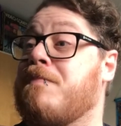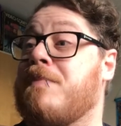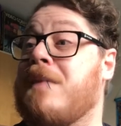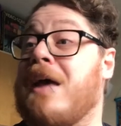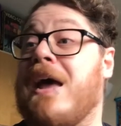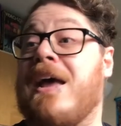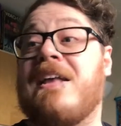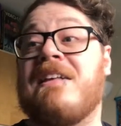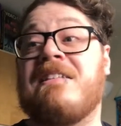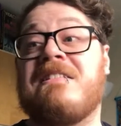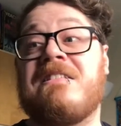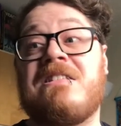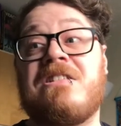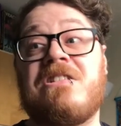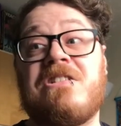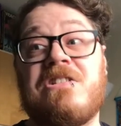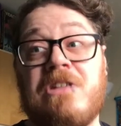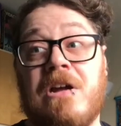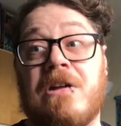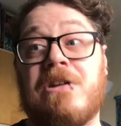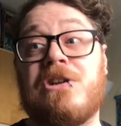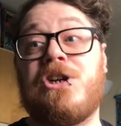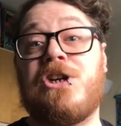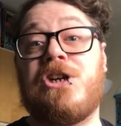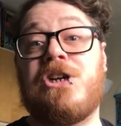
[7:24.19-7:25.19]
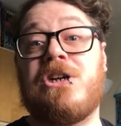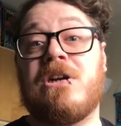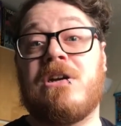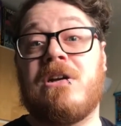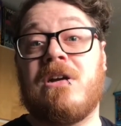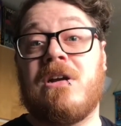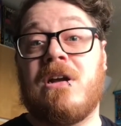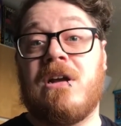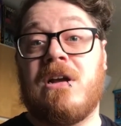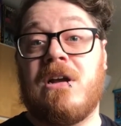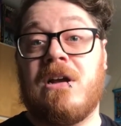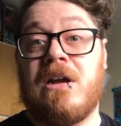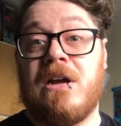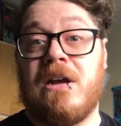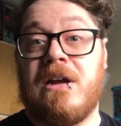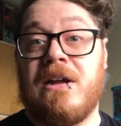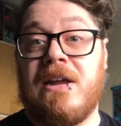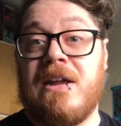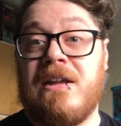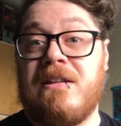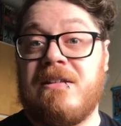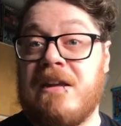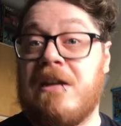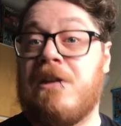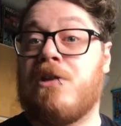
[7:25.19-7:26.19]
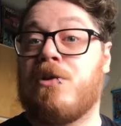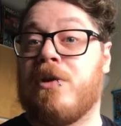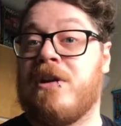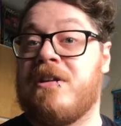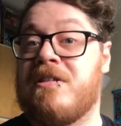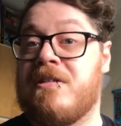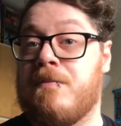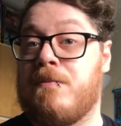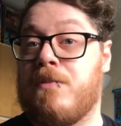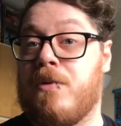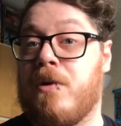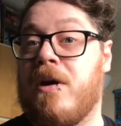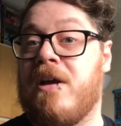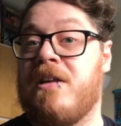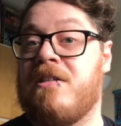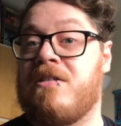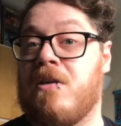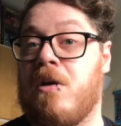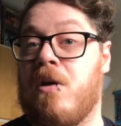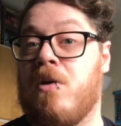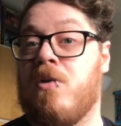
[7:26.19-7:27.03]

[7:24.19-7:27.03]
That is such a decrease in price